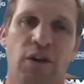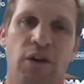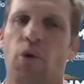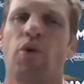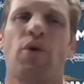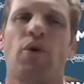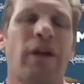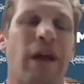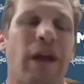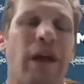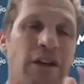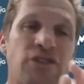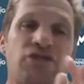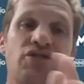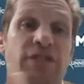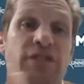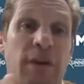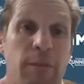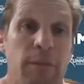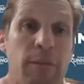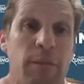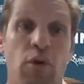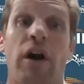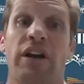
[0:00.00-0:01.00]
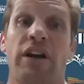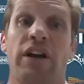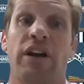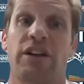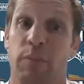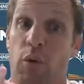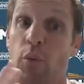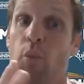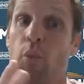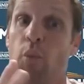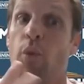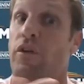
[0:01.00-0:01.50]
or I shouldn't say
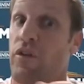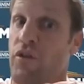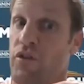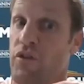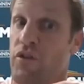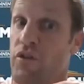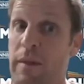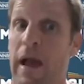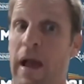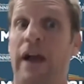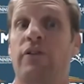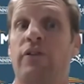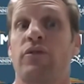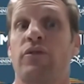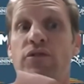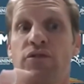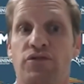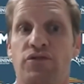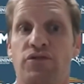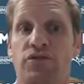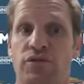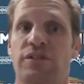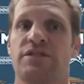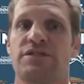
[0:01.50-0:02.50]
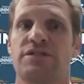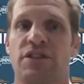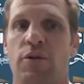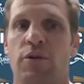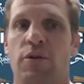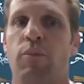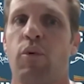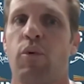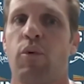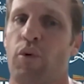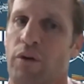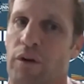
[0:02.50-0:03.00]
products, but what are those macronutrients that
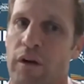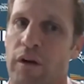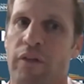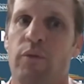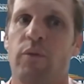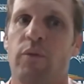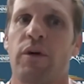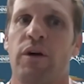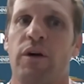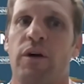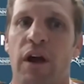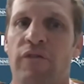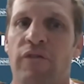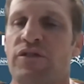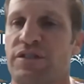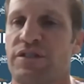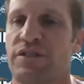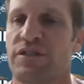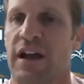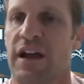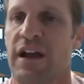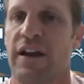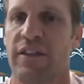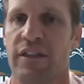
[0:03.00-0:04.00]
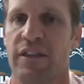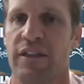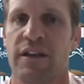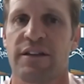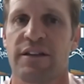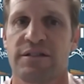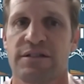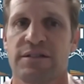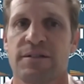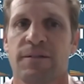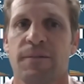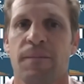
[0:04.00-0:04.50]
are important on the recovery side of
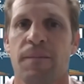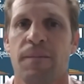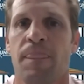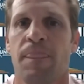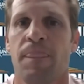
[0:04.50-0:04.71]
things?